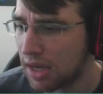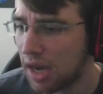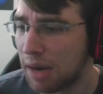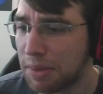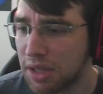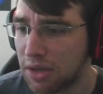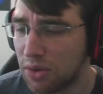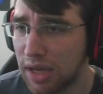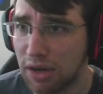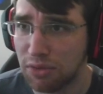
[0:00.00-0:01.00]
but then you
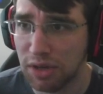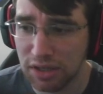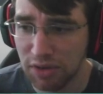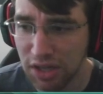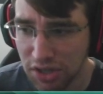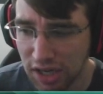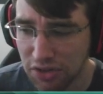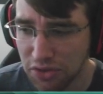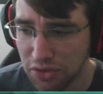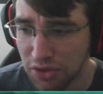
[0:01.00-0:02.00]
get a Restoration
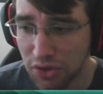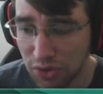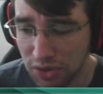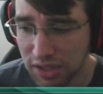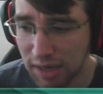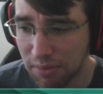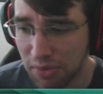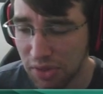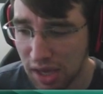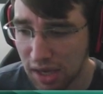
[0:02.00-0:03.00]
Angel, you do the same
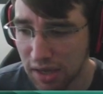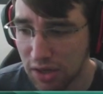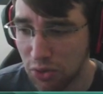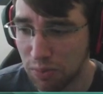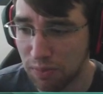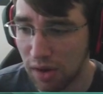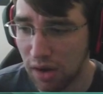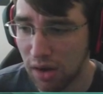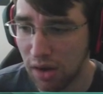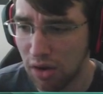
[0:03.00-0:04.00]
thing, and you
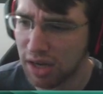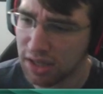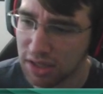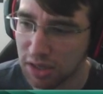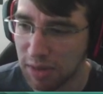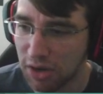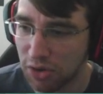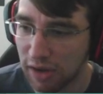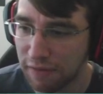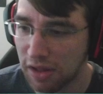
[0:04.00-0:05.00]
or I guess it does matter,
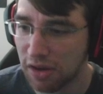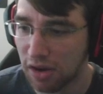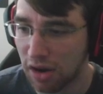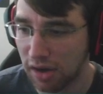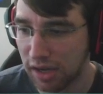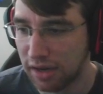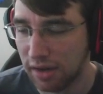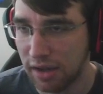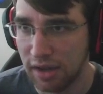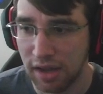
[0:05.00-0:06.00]
you get Felidar
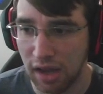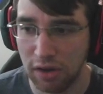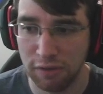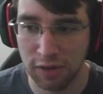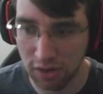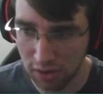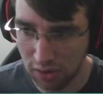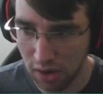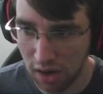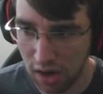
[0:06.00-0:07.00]
Guardian, and you
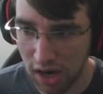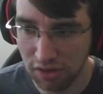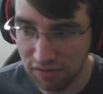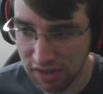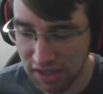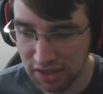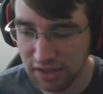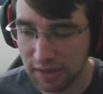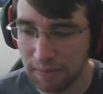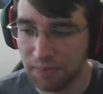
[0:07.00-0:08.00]
flicker either of these,